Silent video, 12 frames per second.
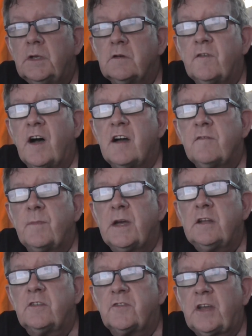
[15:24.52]
5
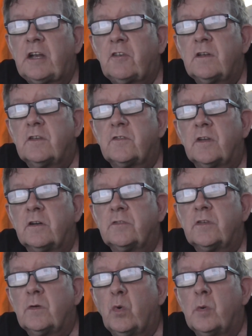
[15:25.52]
men sexually
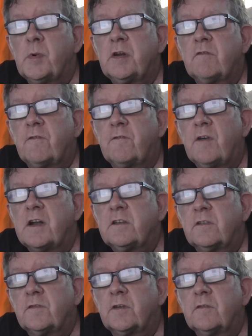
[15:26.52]
assaulted a woman in front
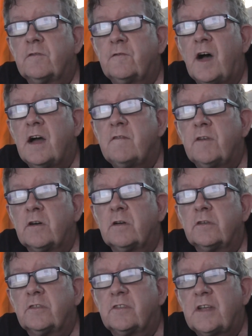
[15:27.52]
of her
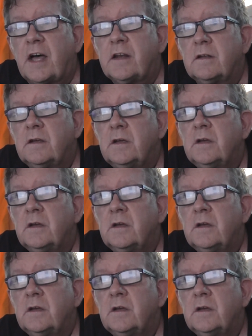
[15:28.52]
5-year-old son